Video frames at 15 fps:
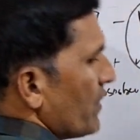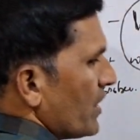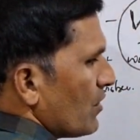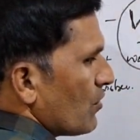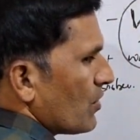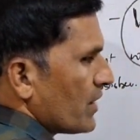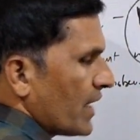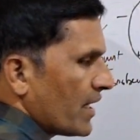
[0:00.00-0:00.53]
we
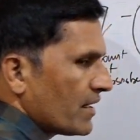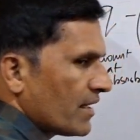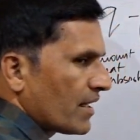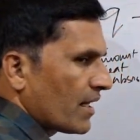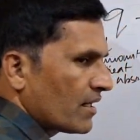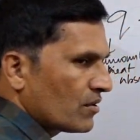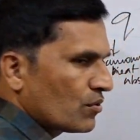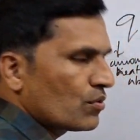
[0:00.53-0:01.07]
know that
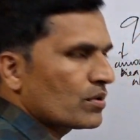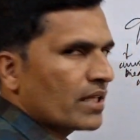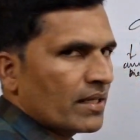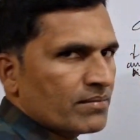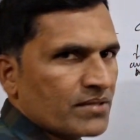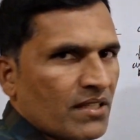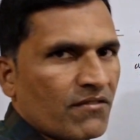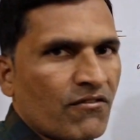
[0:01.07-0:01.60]
there are two
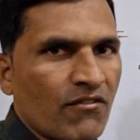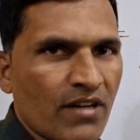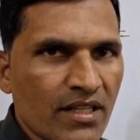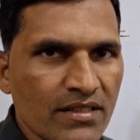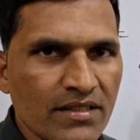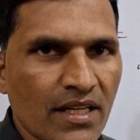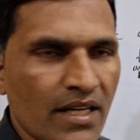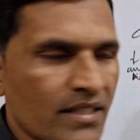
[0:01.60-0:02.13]
types of
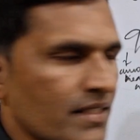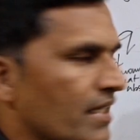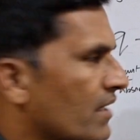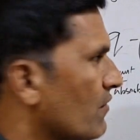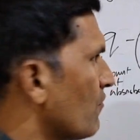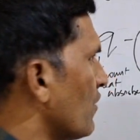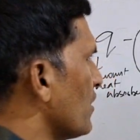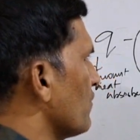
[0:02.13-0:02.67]
works are
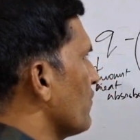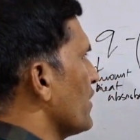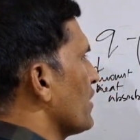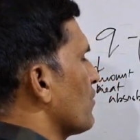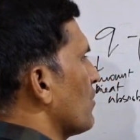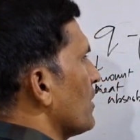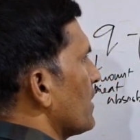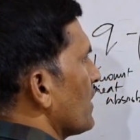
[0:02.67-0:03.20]
there. One
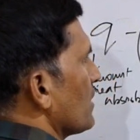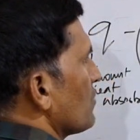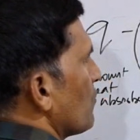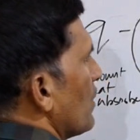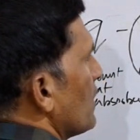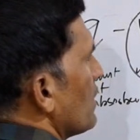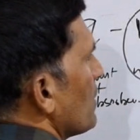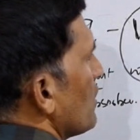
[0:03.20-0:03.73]
we call it as
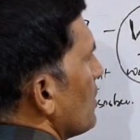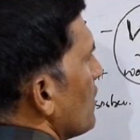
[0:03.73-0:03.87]
what?